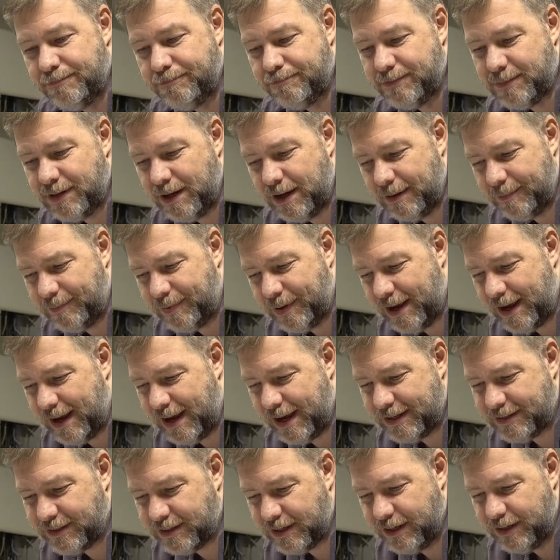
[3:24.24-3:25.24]
Time
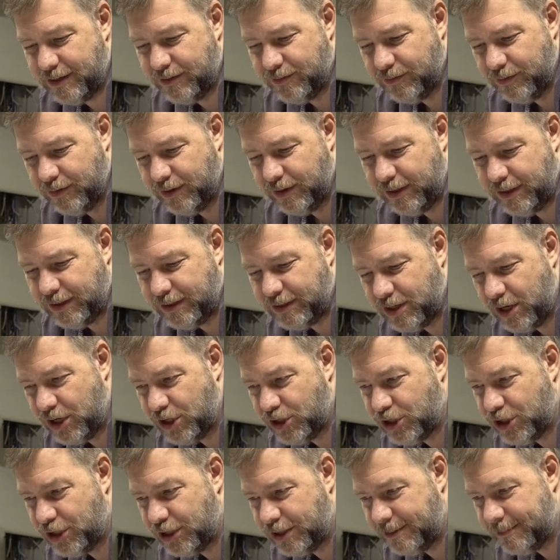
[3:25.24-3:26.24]
passed. I didn't really
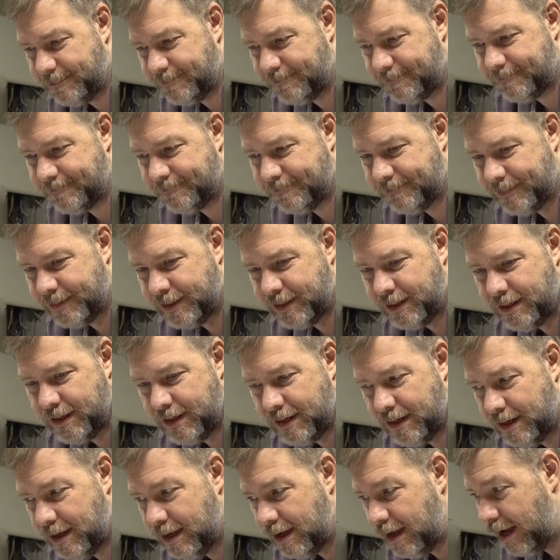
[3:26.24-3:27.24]
touch it.
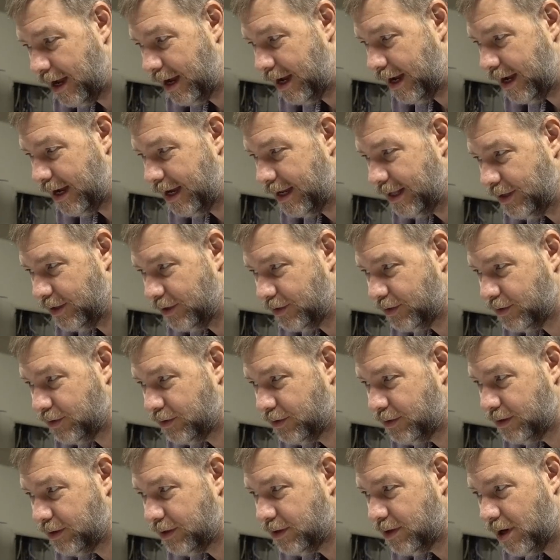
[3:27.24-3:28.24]
I
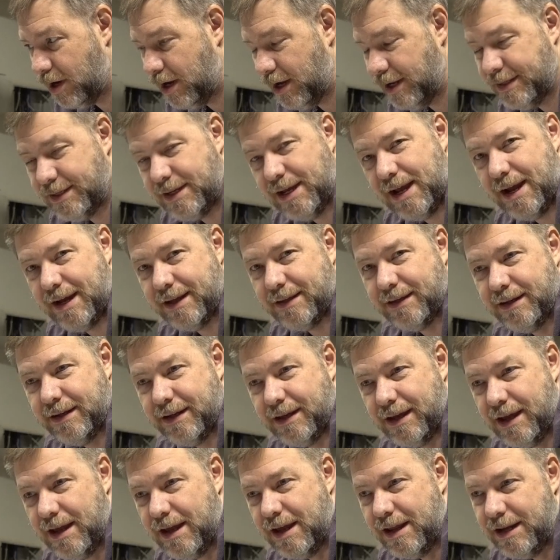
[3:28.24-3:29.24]
contacted
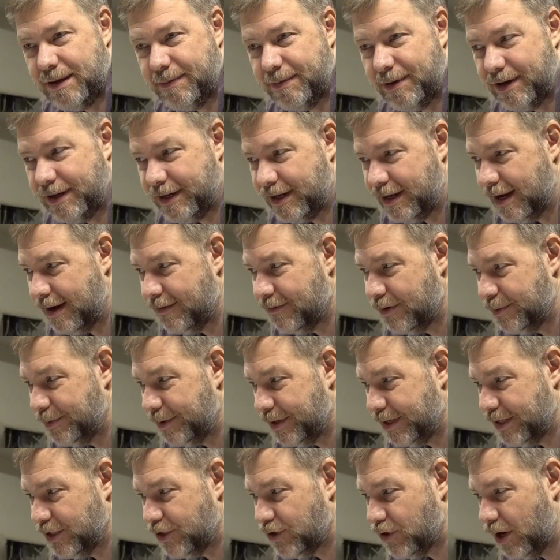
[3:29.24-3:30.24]
anybody and
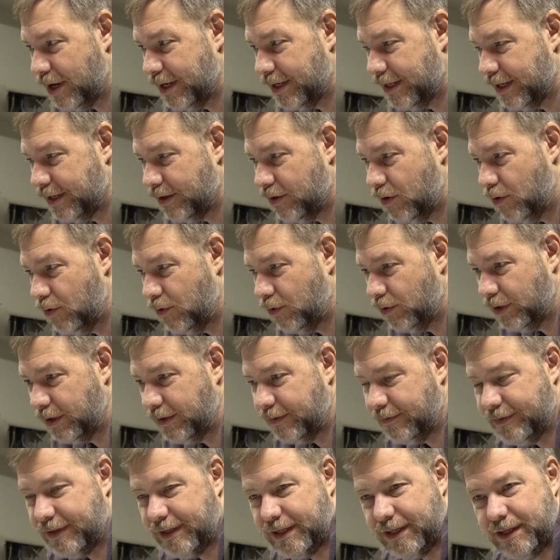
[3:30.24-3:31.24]
everybody trying to get
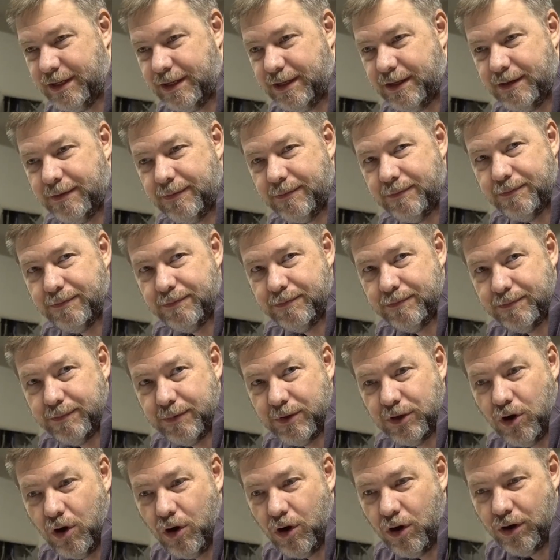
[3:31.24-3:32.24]
hold of the
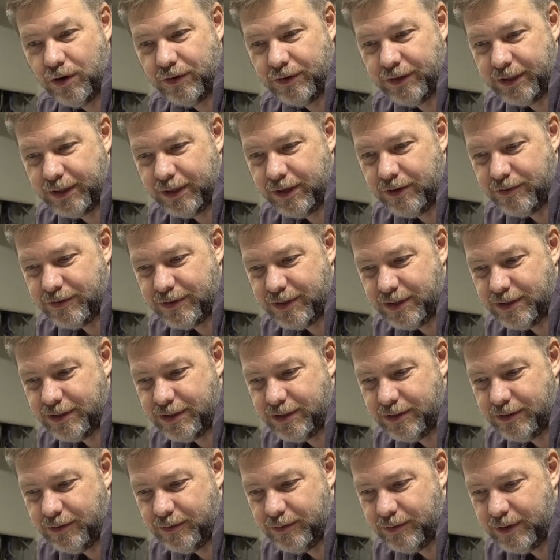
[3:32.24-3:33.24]
card that goes
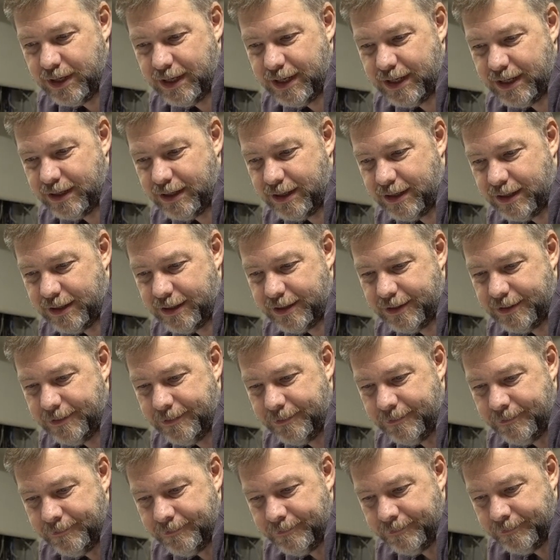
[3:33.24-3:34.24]
into a
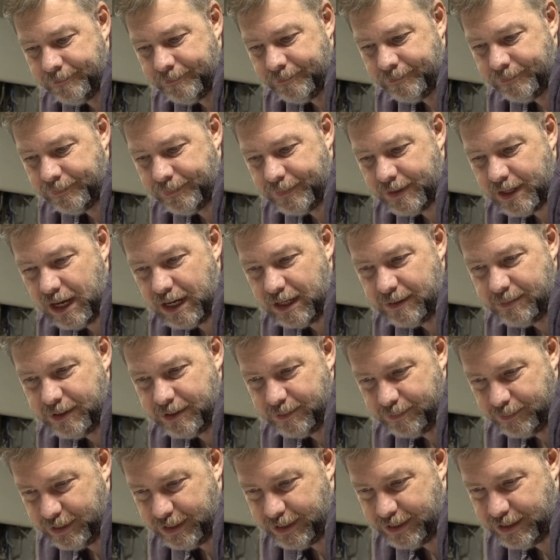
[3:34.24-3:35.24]

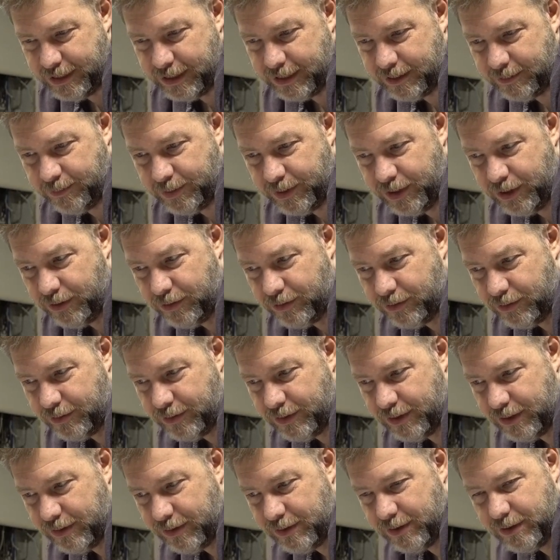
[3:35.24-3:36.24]
IBM PC computer
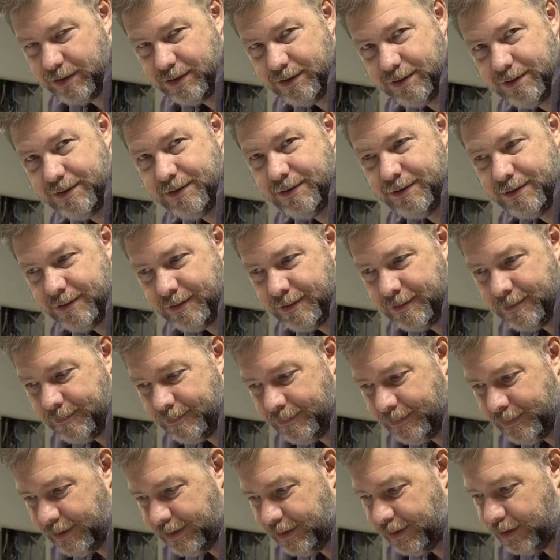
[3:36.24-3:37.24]
that
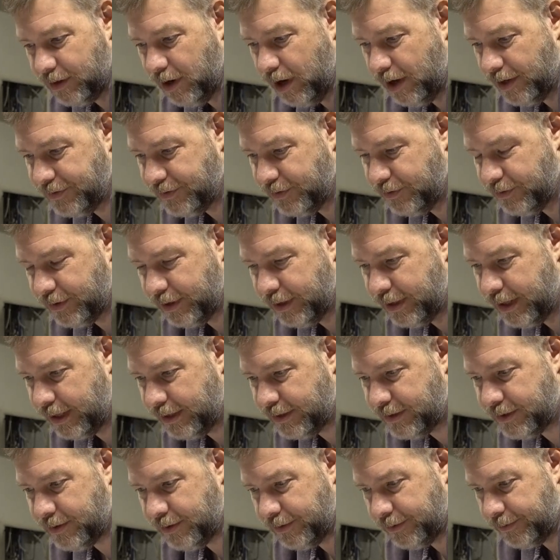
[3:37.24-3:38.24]
the console
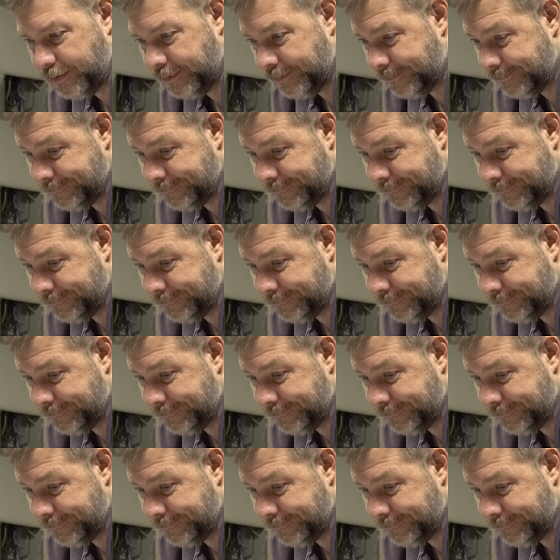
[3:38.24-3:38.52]
connects to.